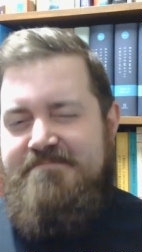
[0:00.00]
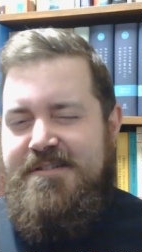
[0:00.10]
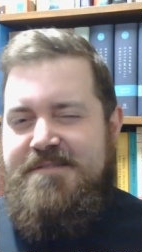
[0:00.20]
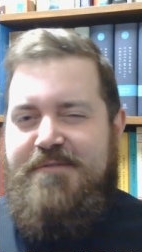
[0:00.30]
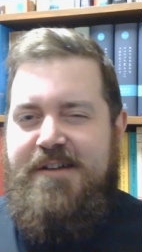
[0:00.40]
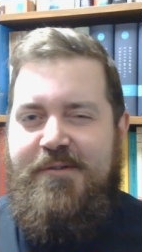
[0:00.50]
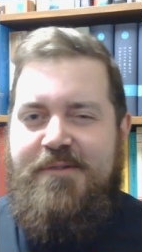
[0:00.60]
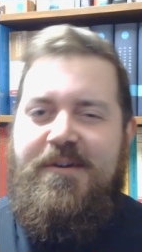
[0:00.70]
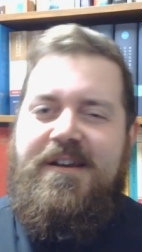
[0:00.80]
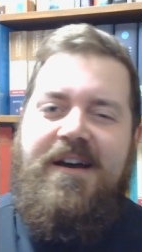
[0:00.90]
let's pray with
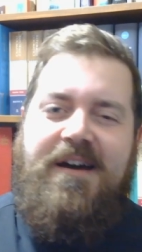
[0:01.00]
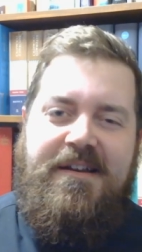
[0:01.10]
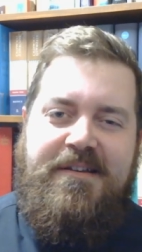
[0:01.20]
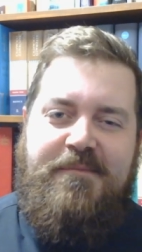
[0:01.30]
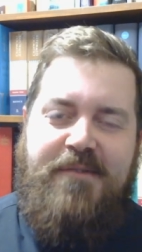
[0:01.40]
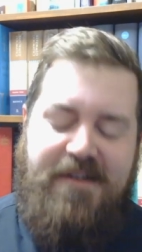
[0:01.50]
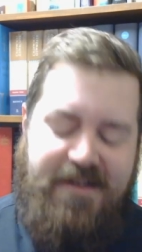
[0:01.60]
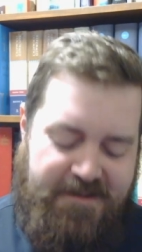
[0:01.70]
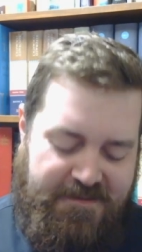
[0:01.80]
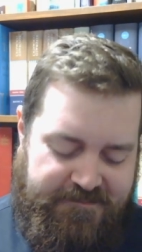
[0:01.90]
one heart and mind.